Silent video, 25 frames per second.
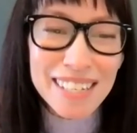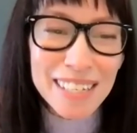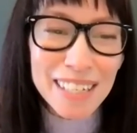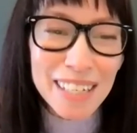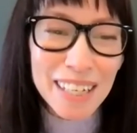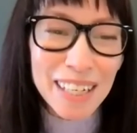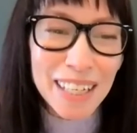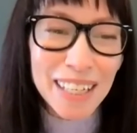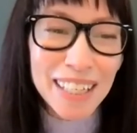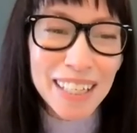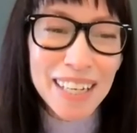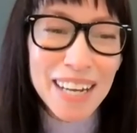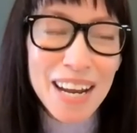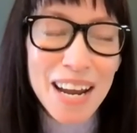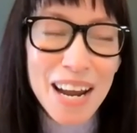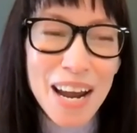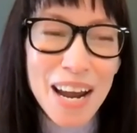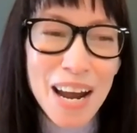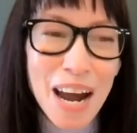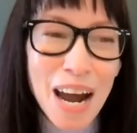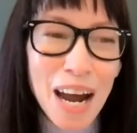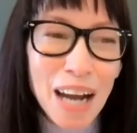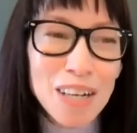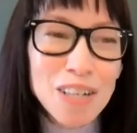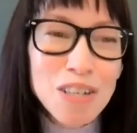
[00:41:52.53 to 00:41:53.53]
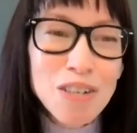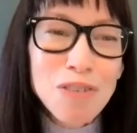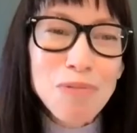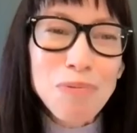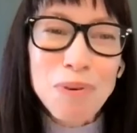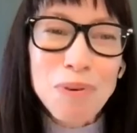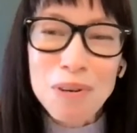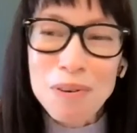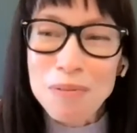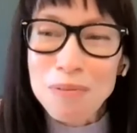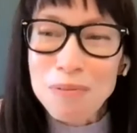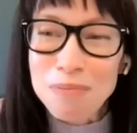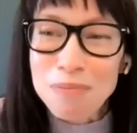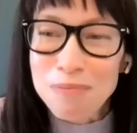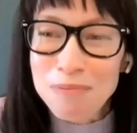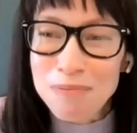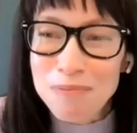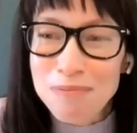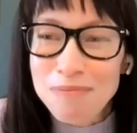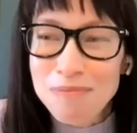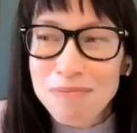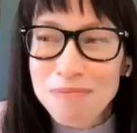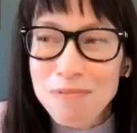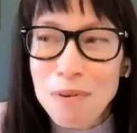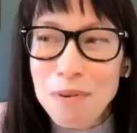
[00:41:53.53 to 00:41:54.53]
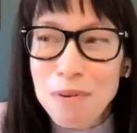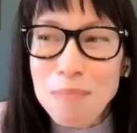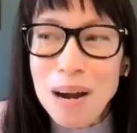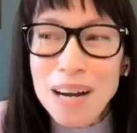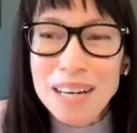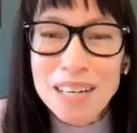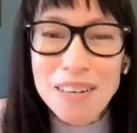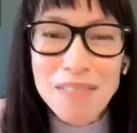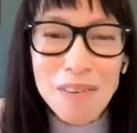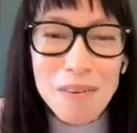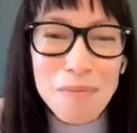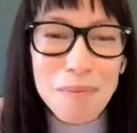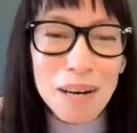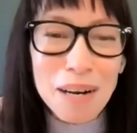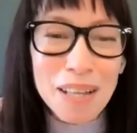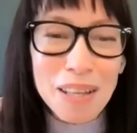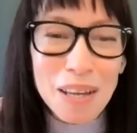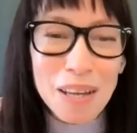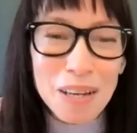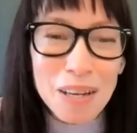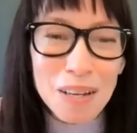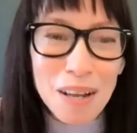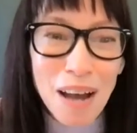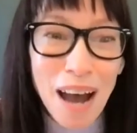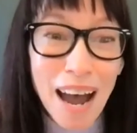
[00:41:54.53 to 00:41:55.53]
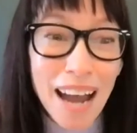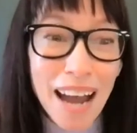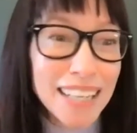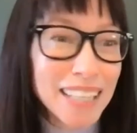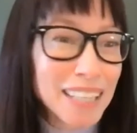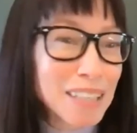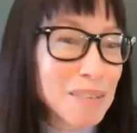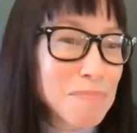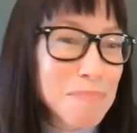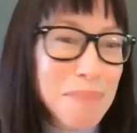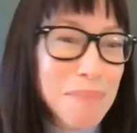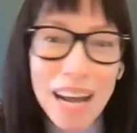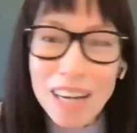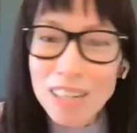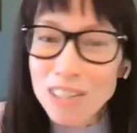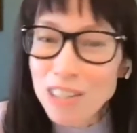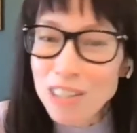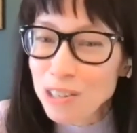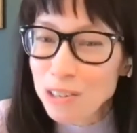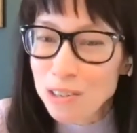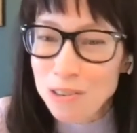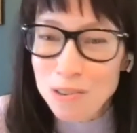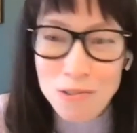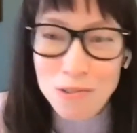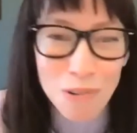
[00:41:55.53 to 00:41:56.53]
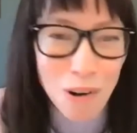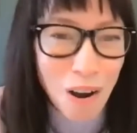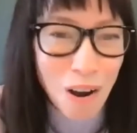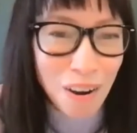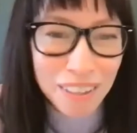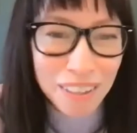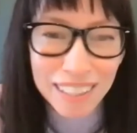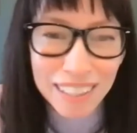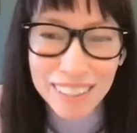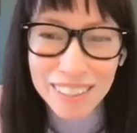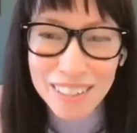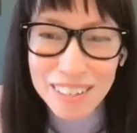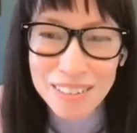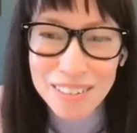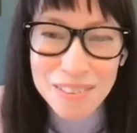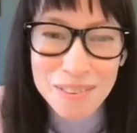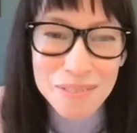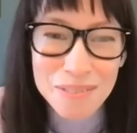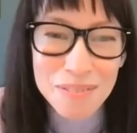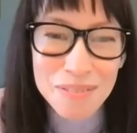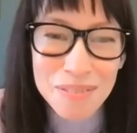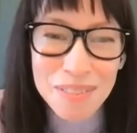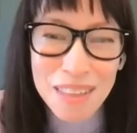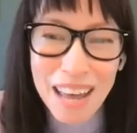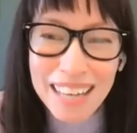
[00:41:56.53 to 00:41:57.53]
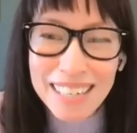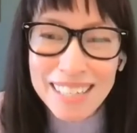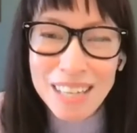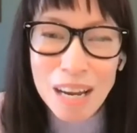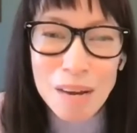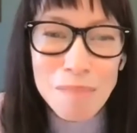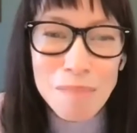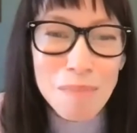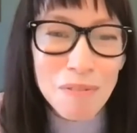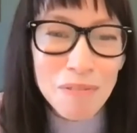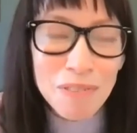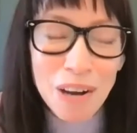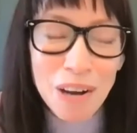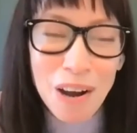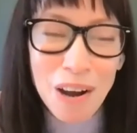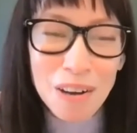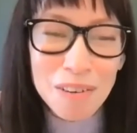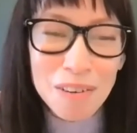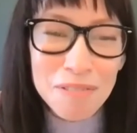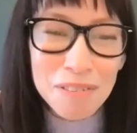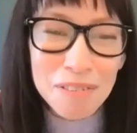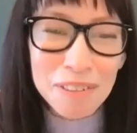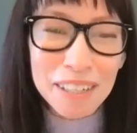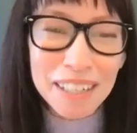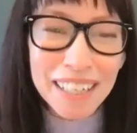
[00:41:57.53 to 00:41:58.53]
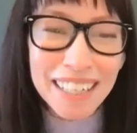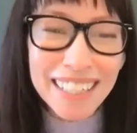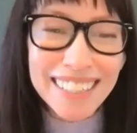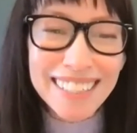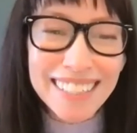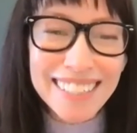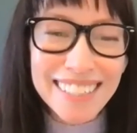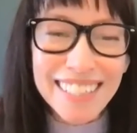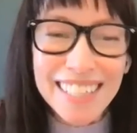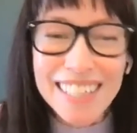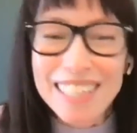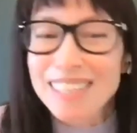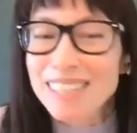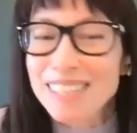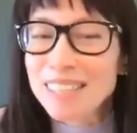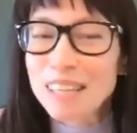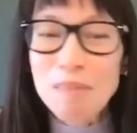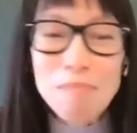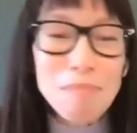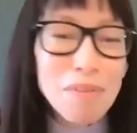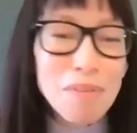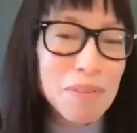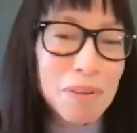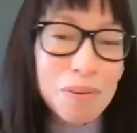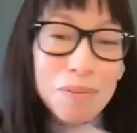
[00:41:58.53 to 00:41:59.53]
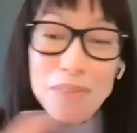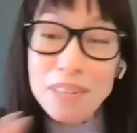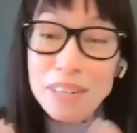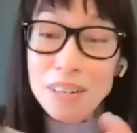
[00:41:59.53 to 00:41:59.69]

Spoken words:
And I just want to remind everybody that I can imagine you're drawing on that type of conflict in some of those